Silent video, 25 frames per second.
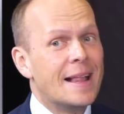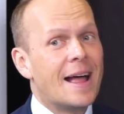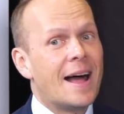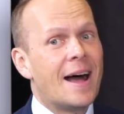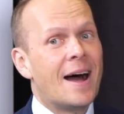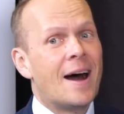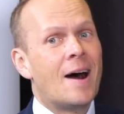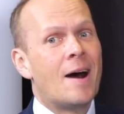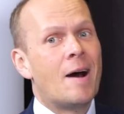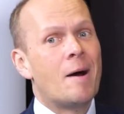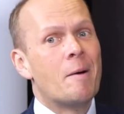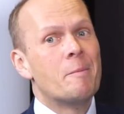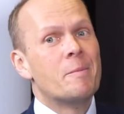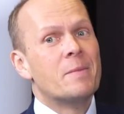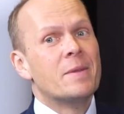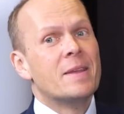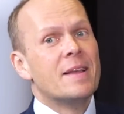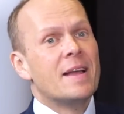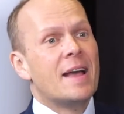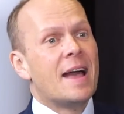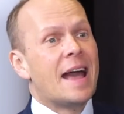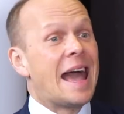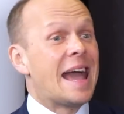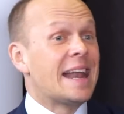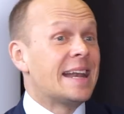
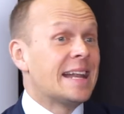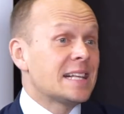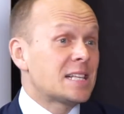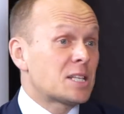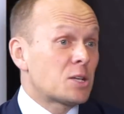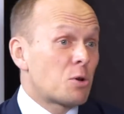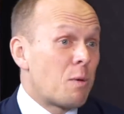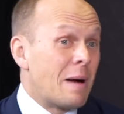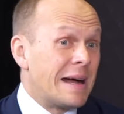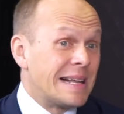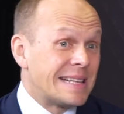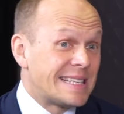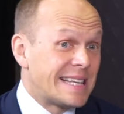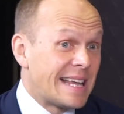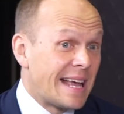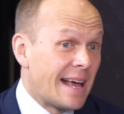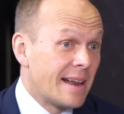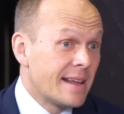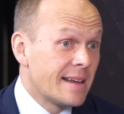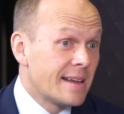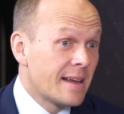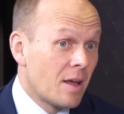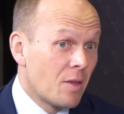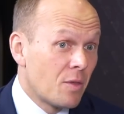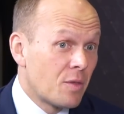And that's quite
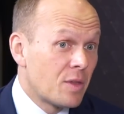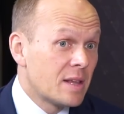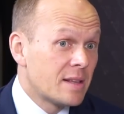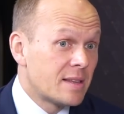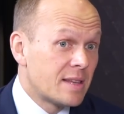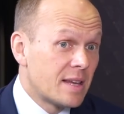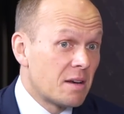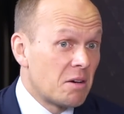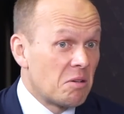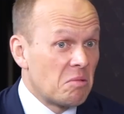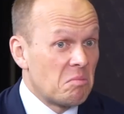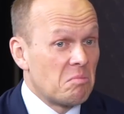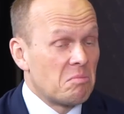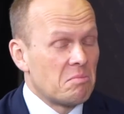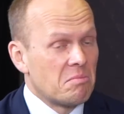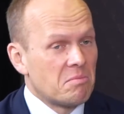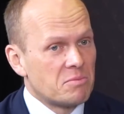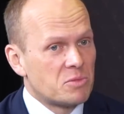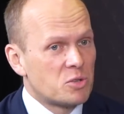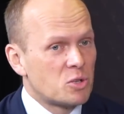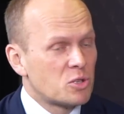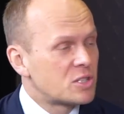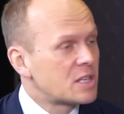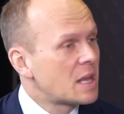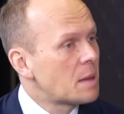telling. I think they're
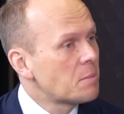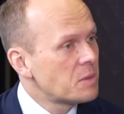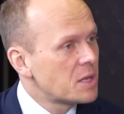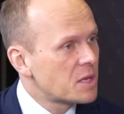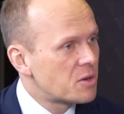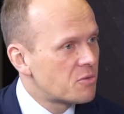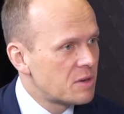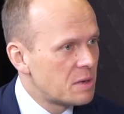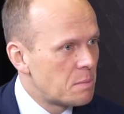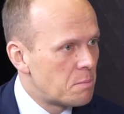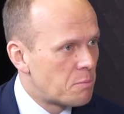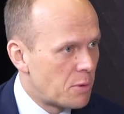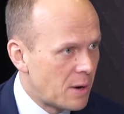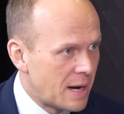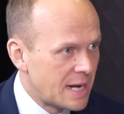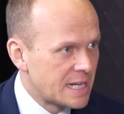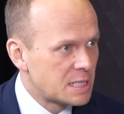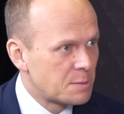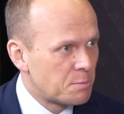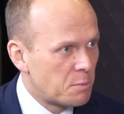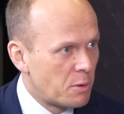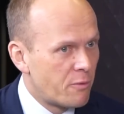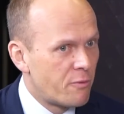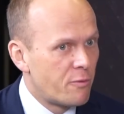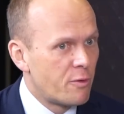to some degree
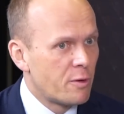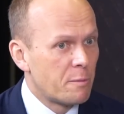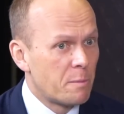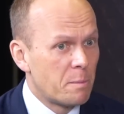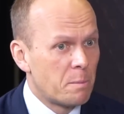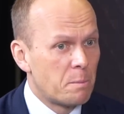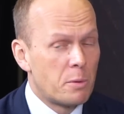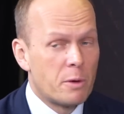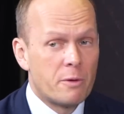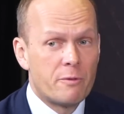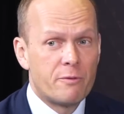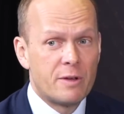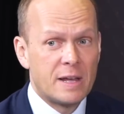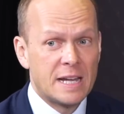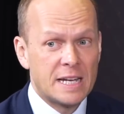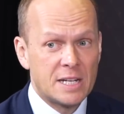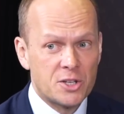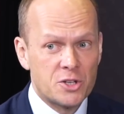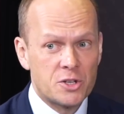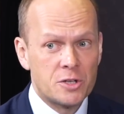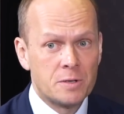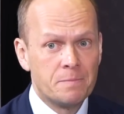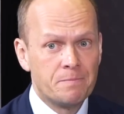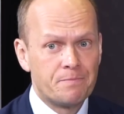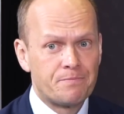priced
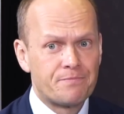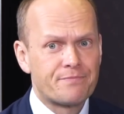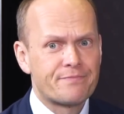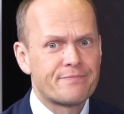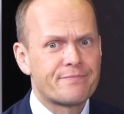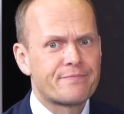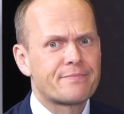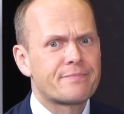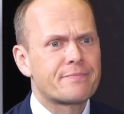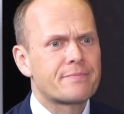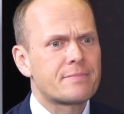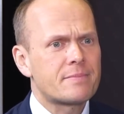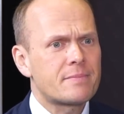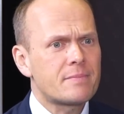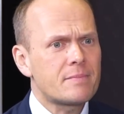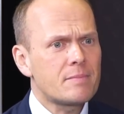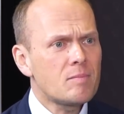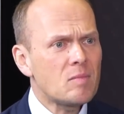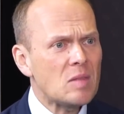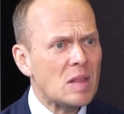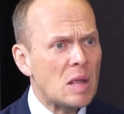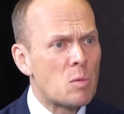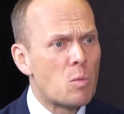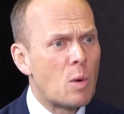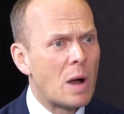perfection,
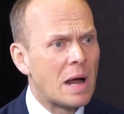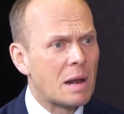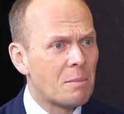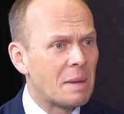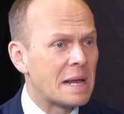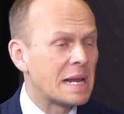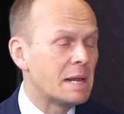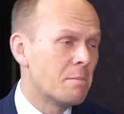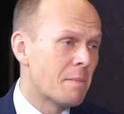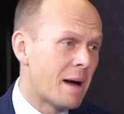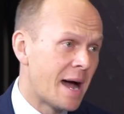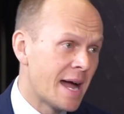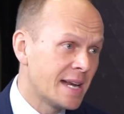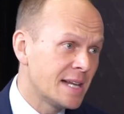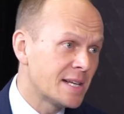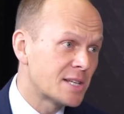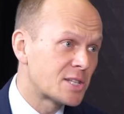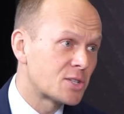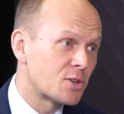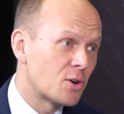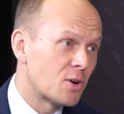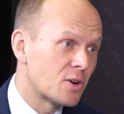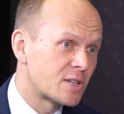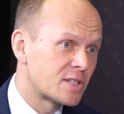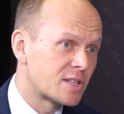while many mining
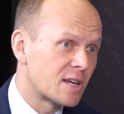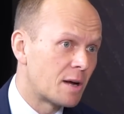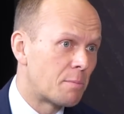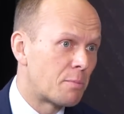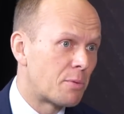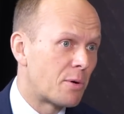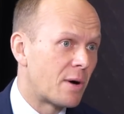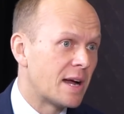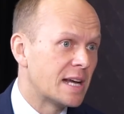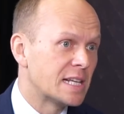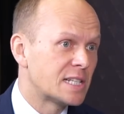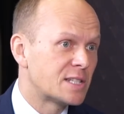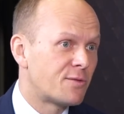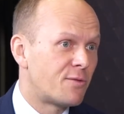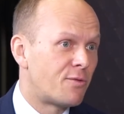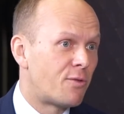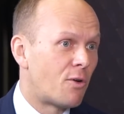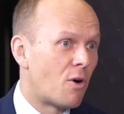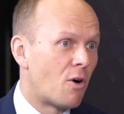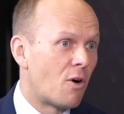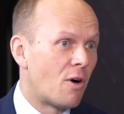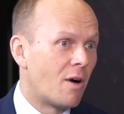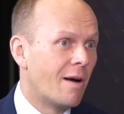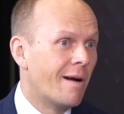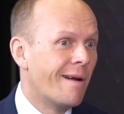stocks are priced
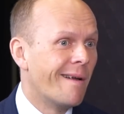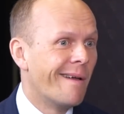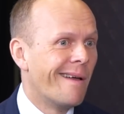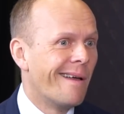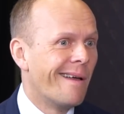for,